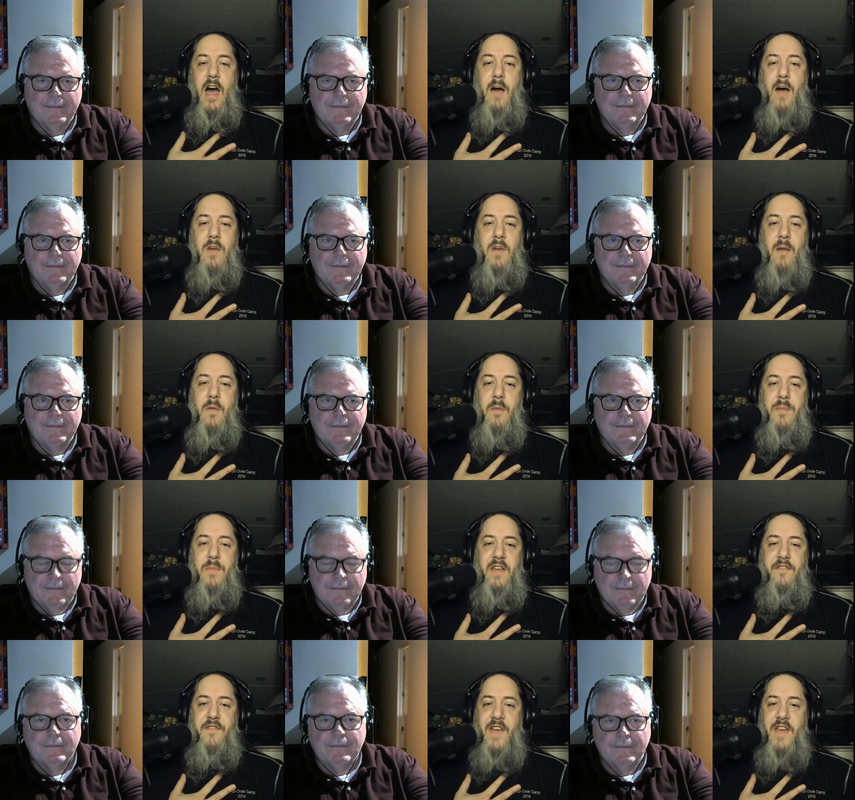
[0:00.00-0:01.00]
Speaker 1: I'm I'm a
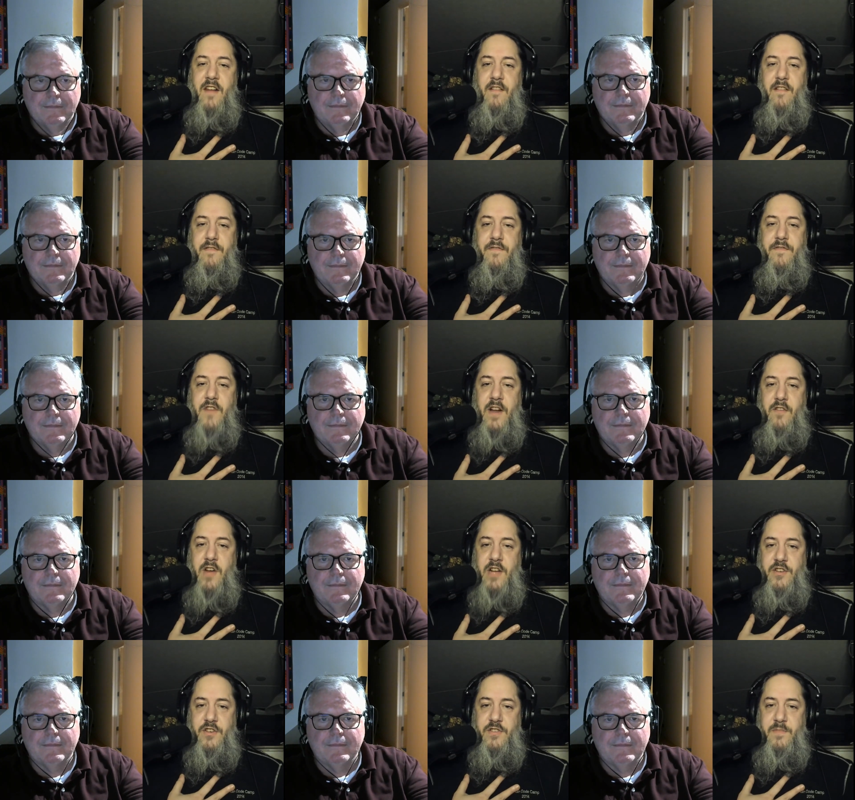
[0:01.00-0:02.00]
big fan of Fred
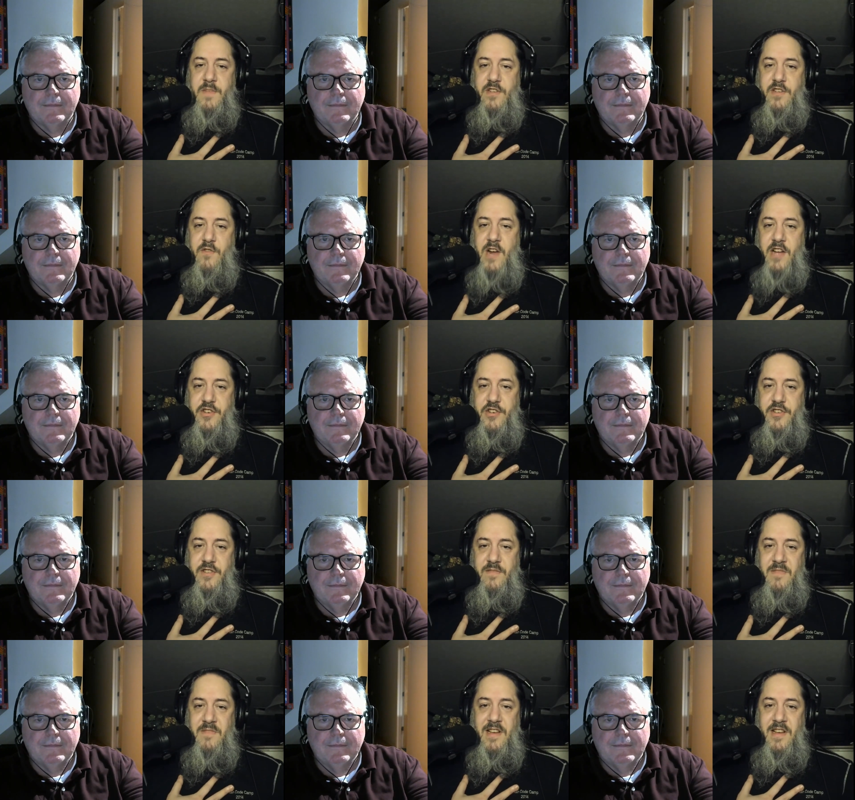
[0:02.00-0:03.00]
Rogers, Mister
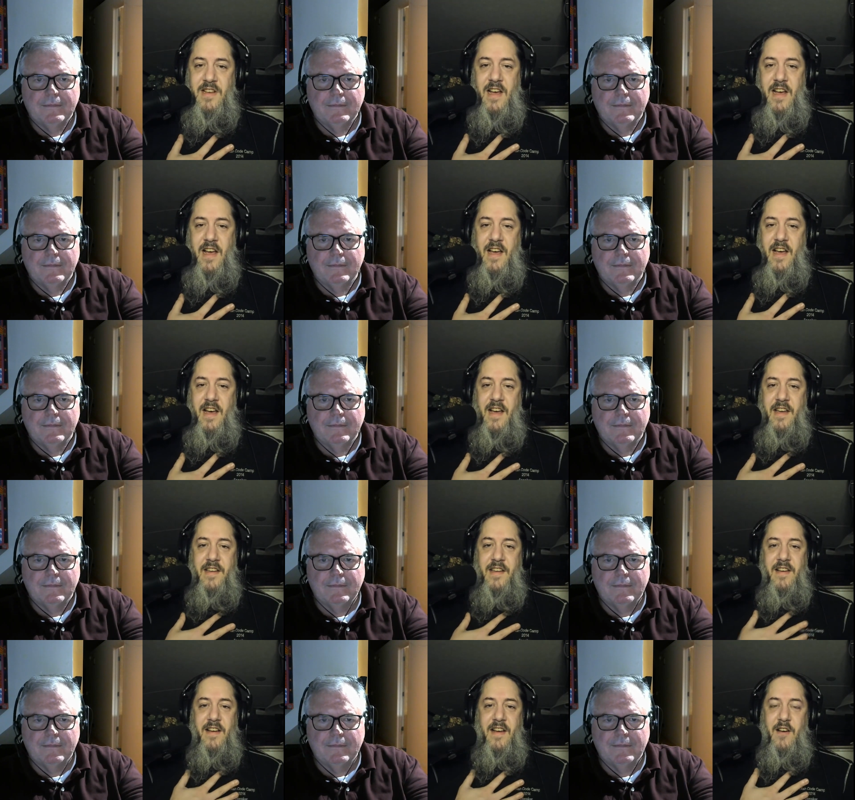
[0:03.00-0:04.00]
Rogers. I,
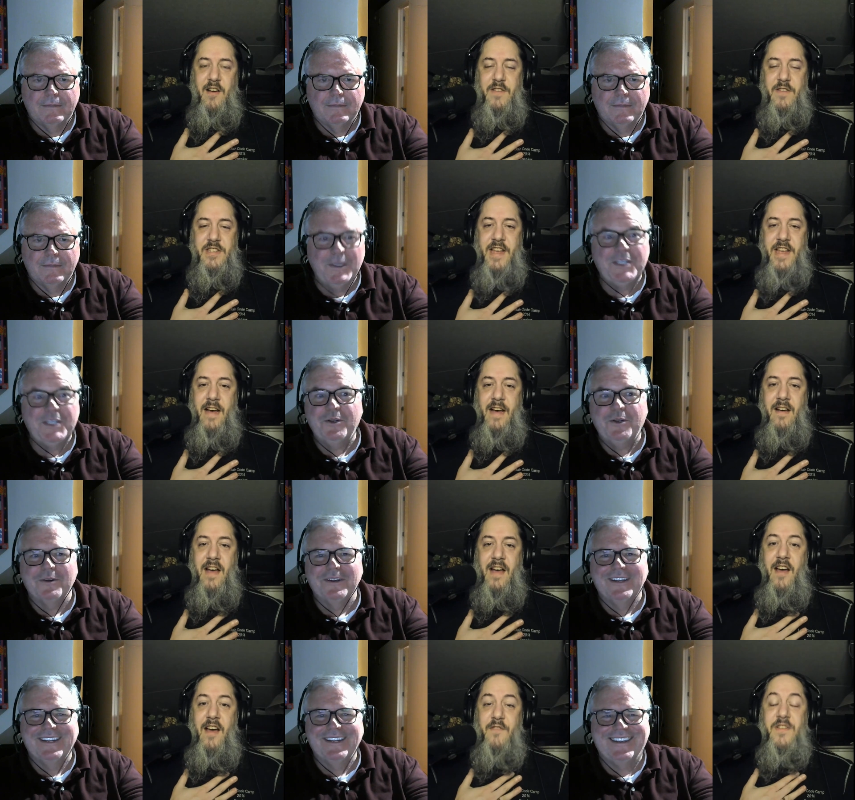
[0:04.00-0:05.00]
I, I often say
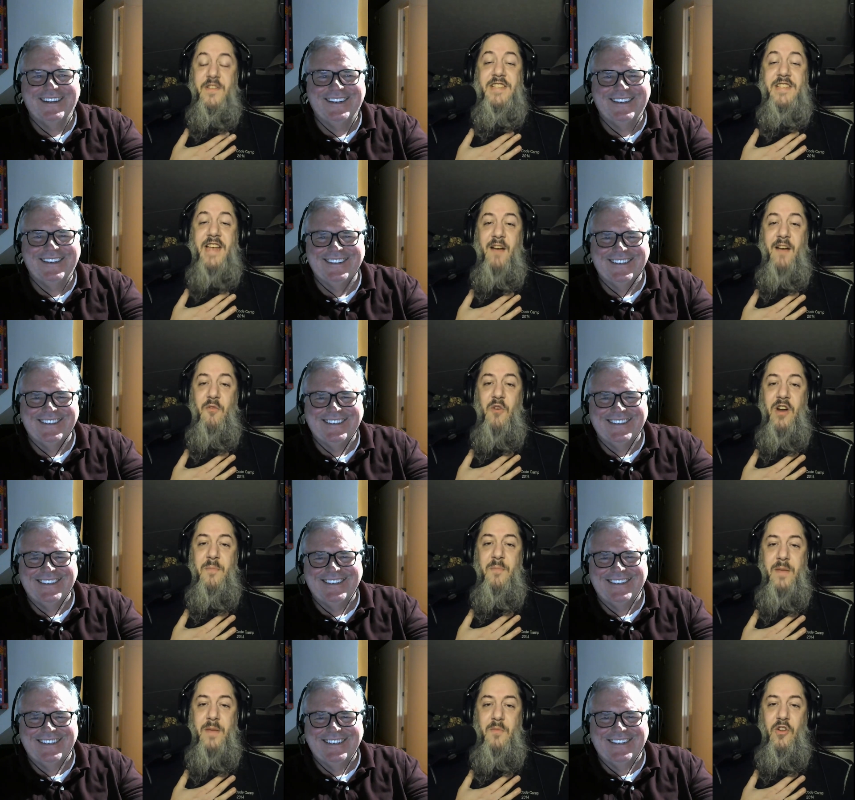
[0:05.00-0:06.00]
I, I often say I want
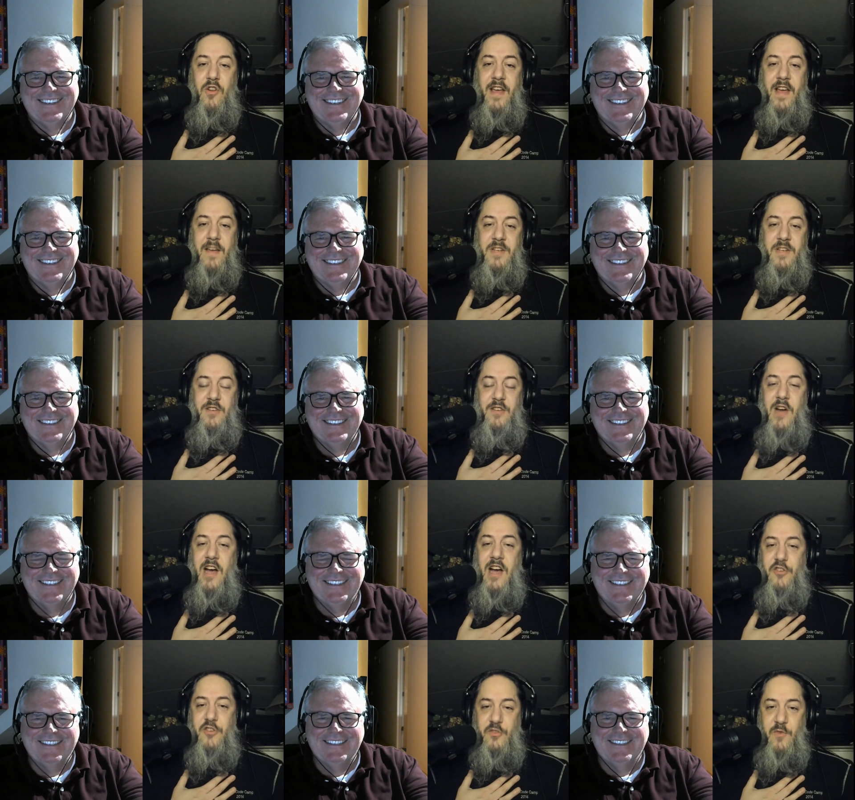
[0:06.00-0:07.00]
to be more like Mister
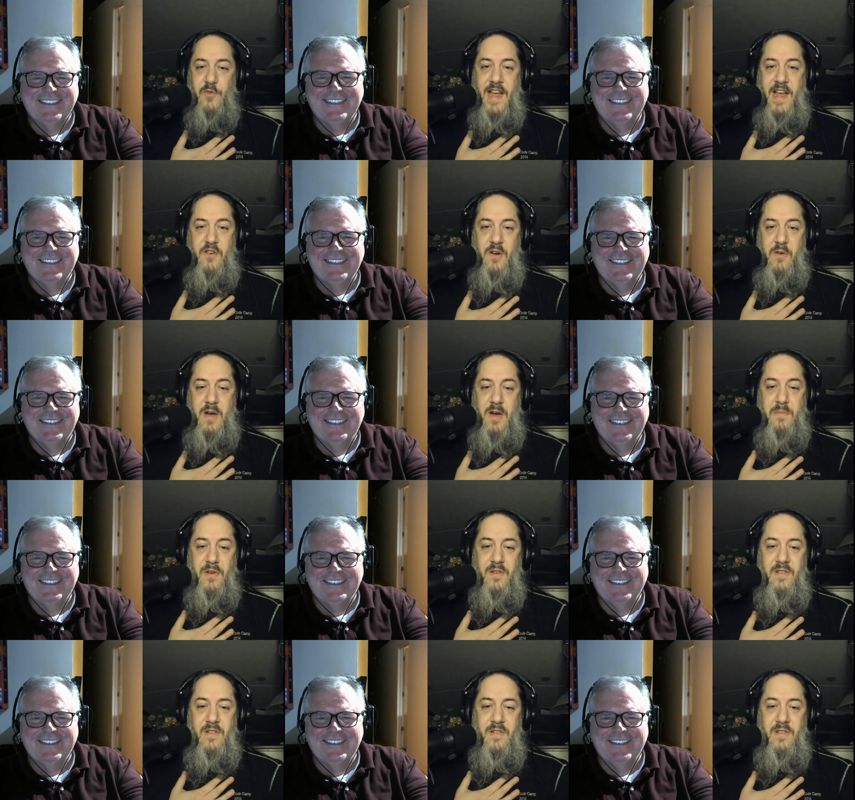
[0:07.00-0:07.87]
Rogers when I grow up,